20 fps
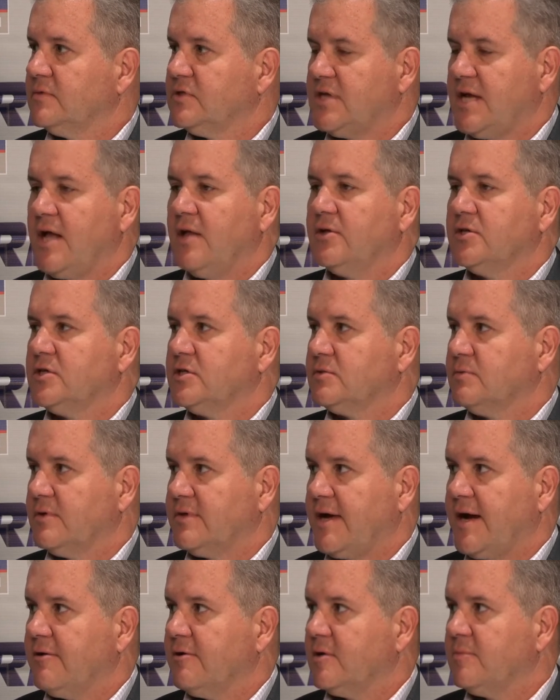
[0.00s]
challenges with
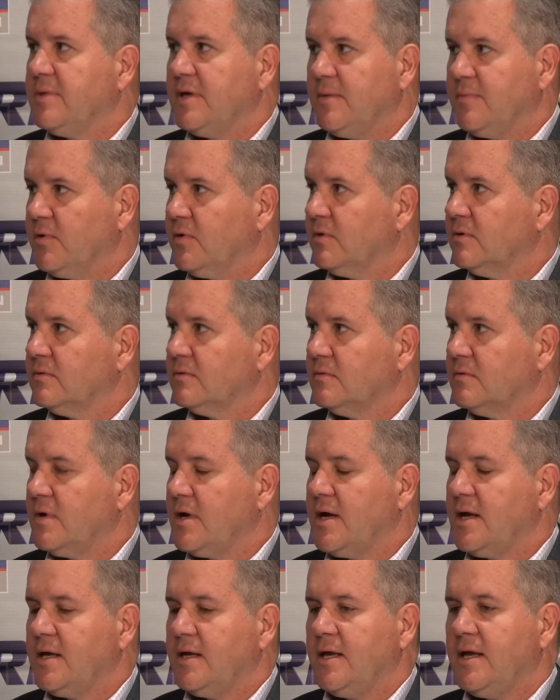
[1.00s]
hiring people,
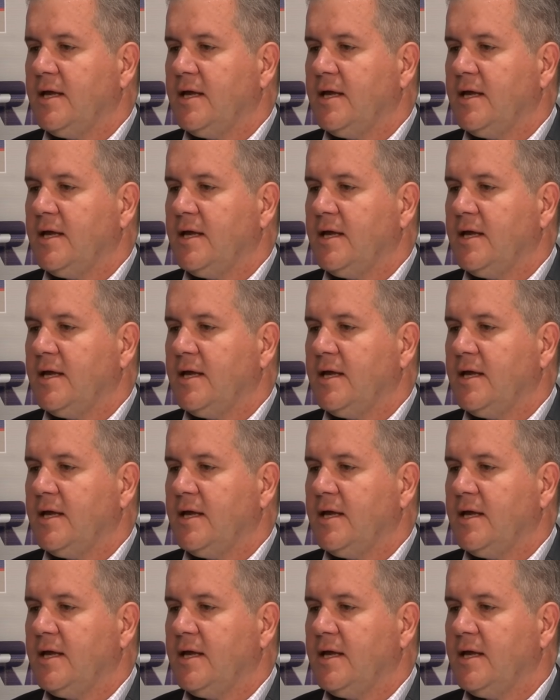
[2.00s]
right?